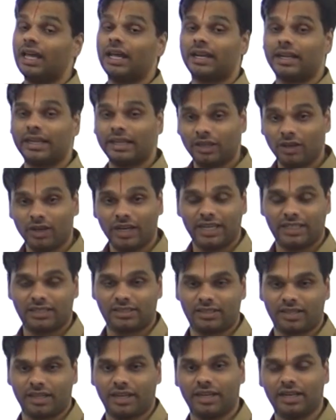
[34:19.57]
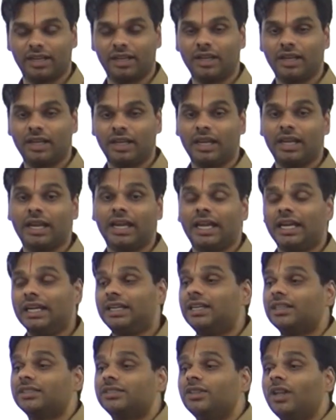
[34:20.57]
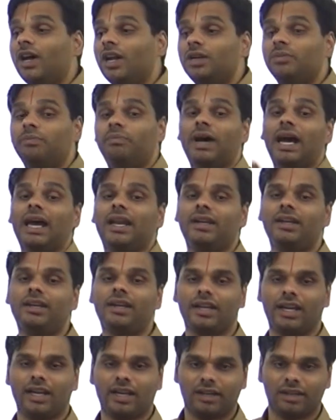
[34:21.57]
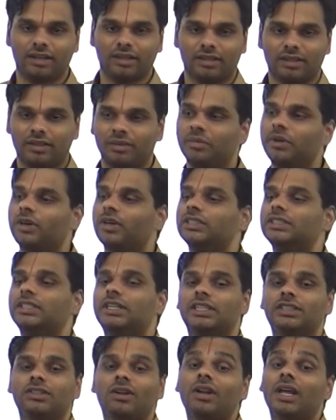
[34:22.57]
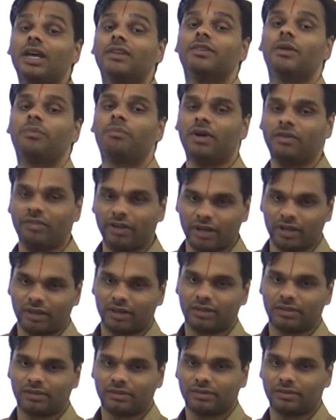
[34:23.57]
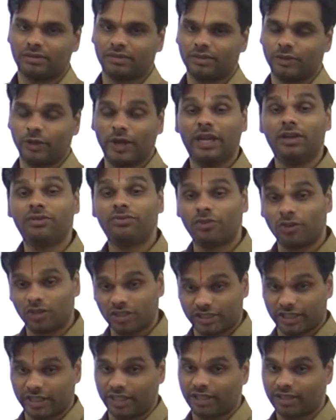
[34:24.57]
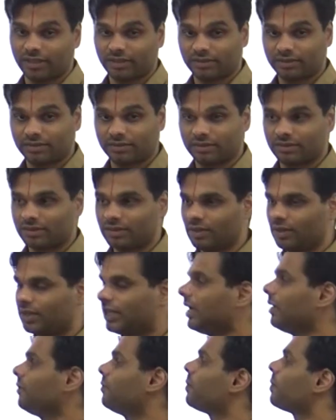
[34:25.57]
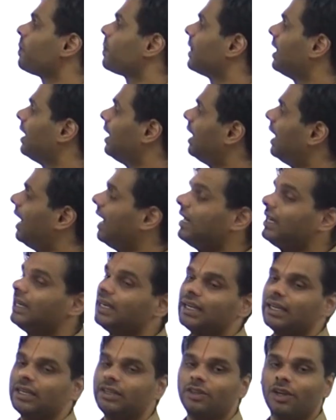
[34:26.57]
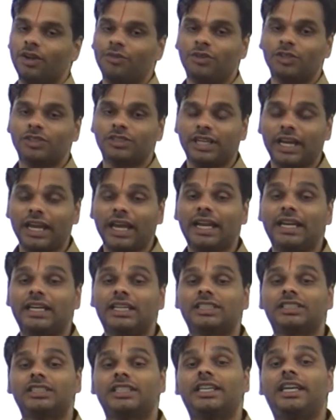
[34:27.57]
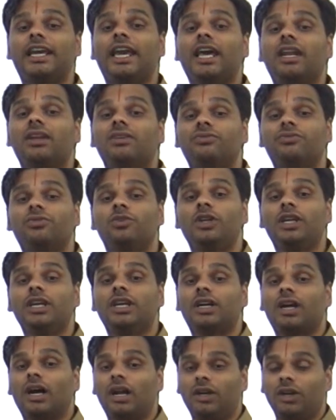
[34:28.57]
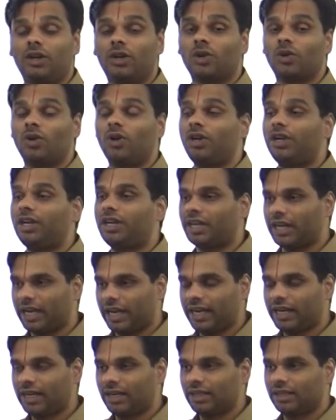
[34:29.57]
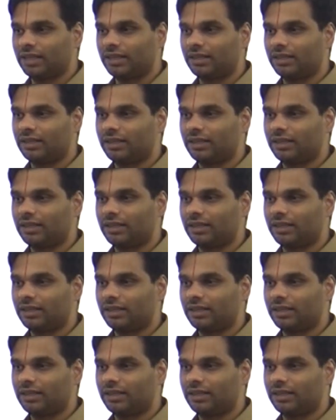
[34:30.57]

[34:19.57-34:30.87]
Regulates trade. It does not ban trade because it does not have the power to enforce it. Okay, and you have to say it is carefully controlled trade.